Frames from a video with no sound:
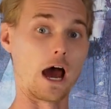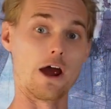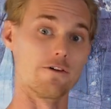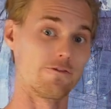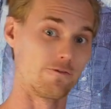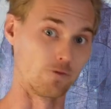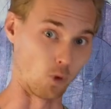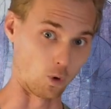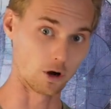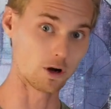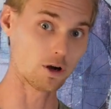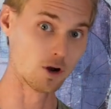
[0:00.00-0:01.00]
I have
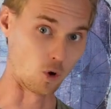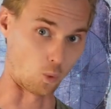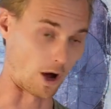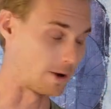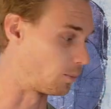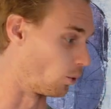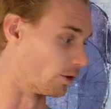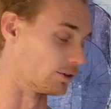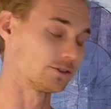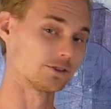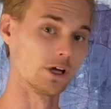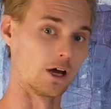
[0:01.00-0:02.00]
four
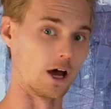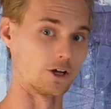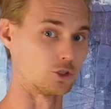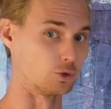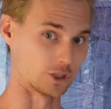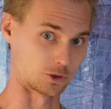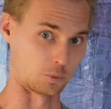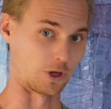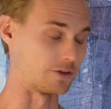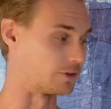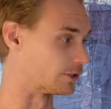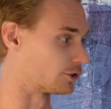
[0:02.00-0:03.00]
whiteboards uh, to
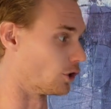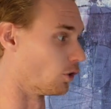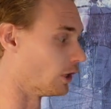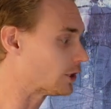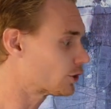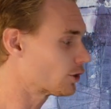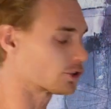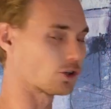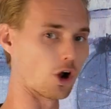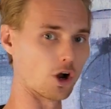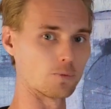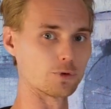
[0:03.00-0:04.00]
explain this. So let's just
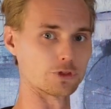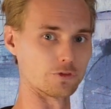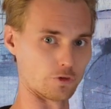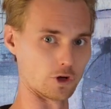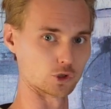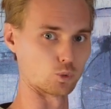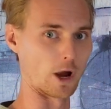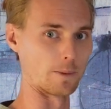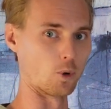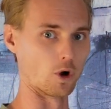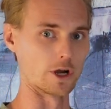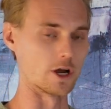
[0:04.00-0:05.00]
start off with the first
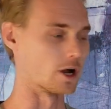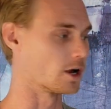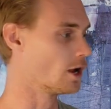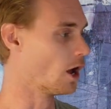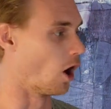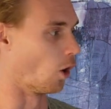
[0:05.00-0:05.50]
whiteboard here.